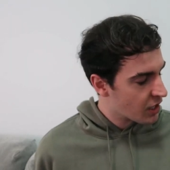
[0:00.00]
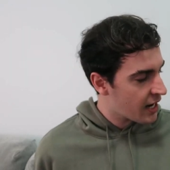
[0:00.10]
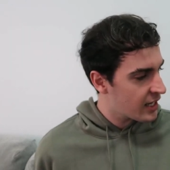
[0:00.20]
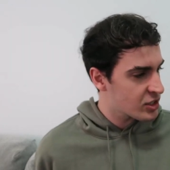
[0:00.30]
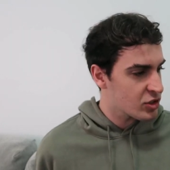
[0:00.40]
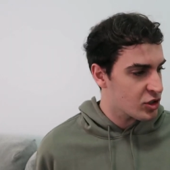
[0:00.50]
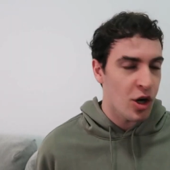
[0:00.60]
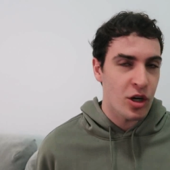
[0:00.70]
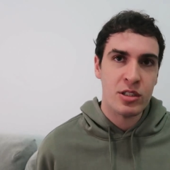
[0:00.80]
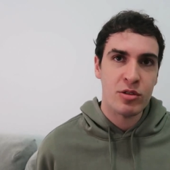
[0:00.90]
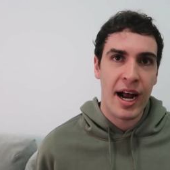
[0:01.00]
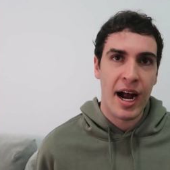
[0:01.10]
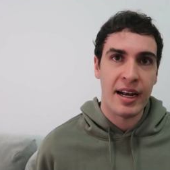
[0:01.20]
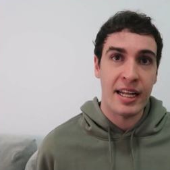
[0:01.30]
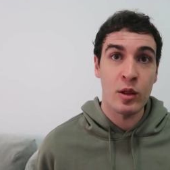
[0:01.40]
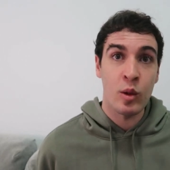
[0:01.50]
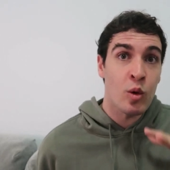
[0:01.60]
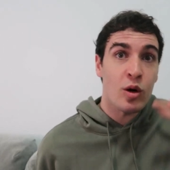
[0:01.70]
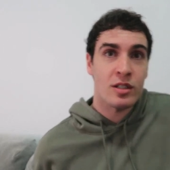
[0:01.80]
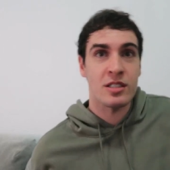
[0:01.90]
kind of turns around and
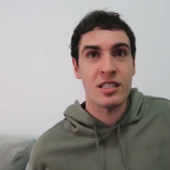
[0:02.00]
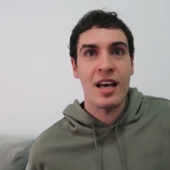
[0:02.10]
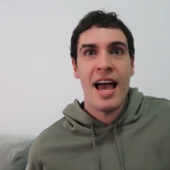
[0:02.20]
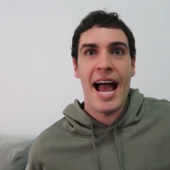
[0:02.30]
looks